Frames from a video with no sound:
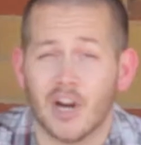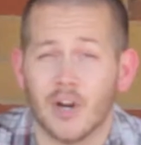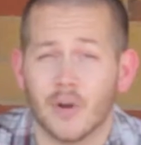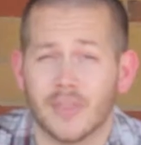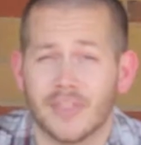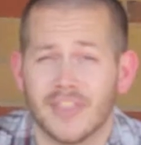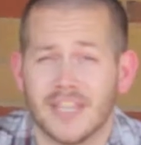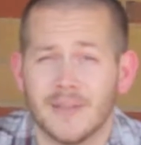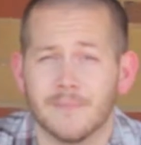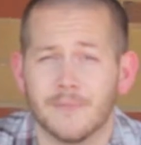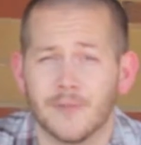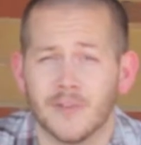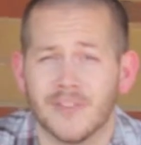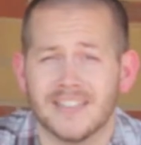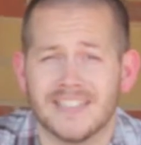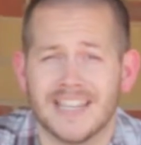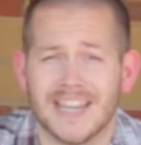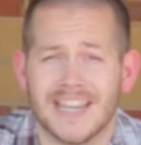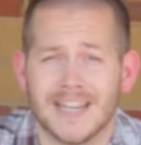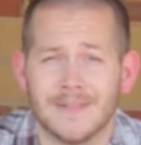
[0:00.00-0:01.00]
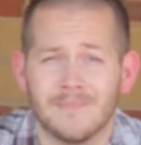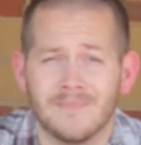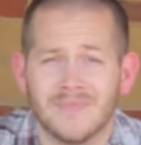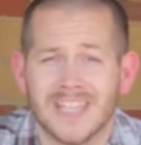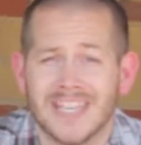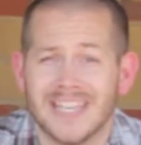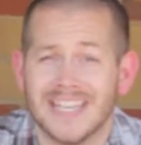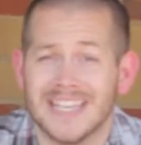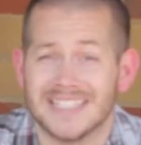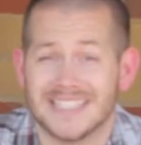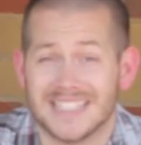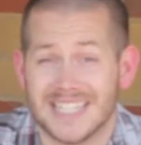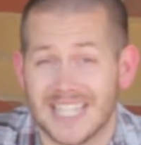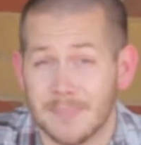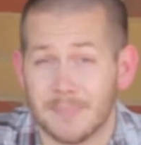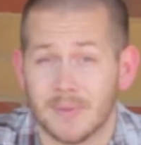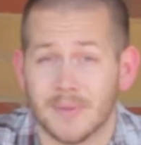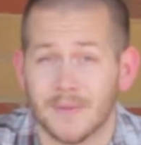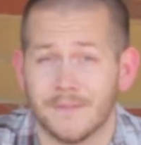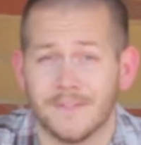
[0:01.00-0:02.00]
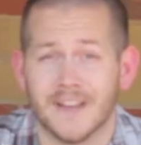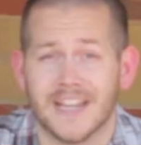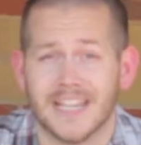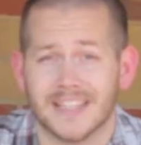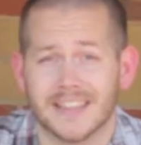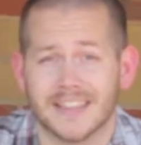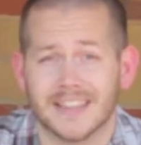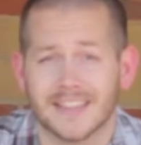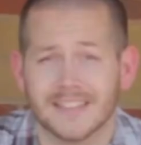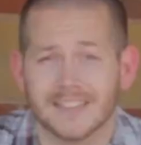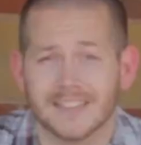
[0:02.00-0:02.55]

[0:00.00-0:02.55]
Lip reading: our theme for the day is Keep the Faith.